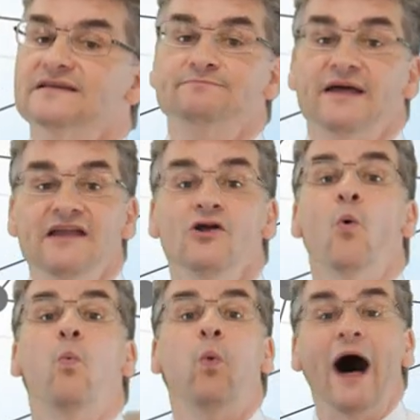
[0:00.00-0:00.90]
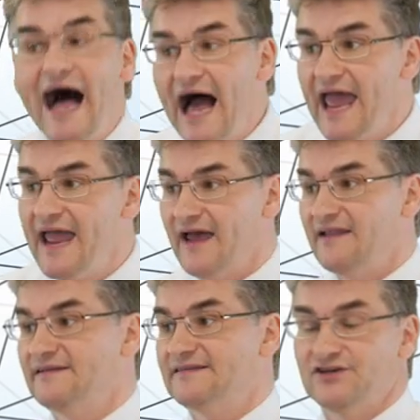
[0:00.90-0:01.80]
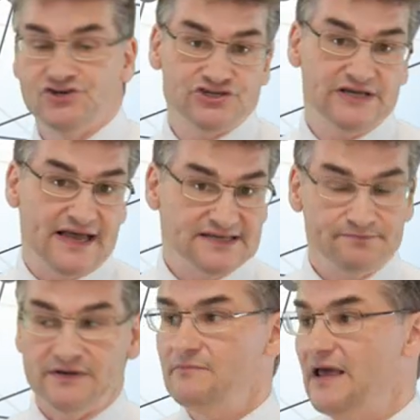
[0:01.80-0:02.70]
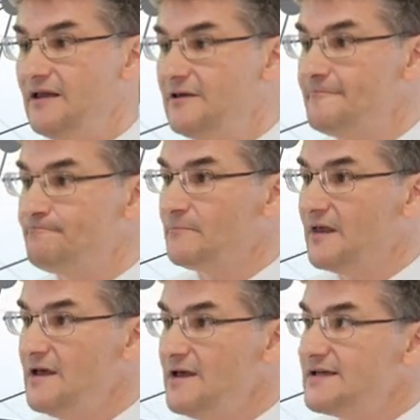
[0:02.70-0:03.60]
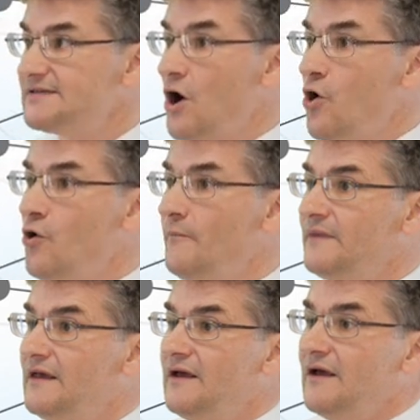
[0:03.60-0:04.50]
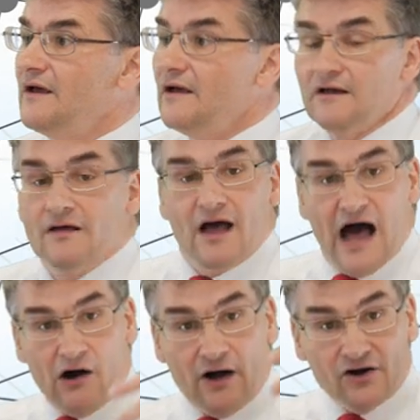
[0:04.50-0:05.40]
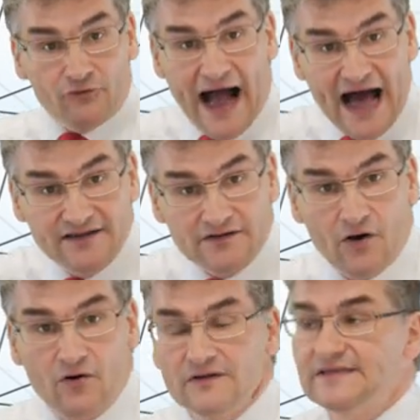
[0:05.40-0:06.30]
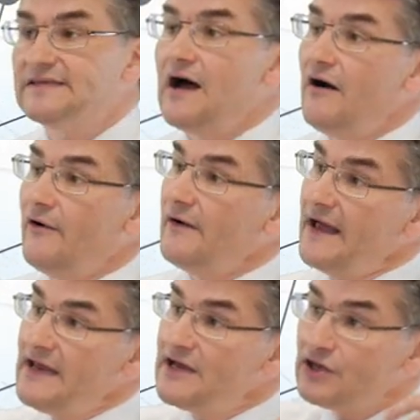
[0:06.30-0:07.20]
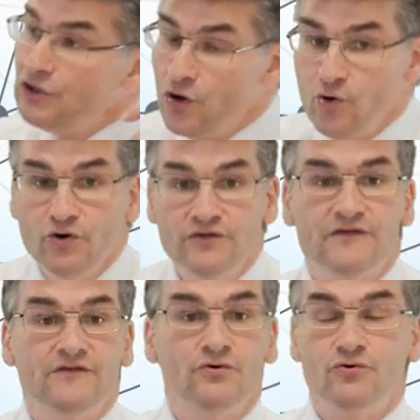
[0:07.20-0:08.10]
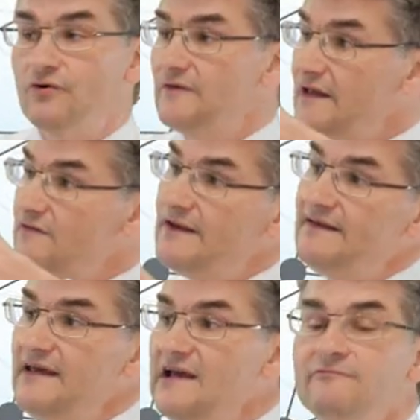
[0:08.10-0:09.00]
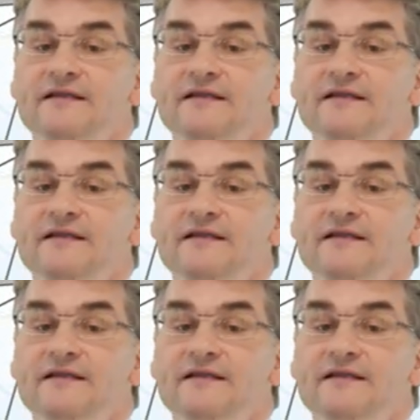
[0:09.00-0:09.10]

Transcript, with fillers: explain why a decision has been made. So, our grand goals include that we deal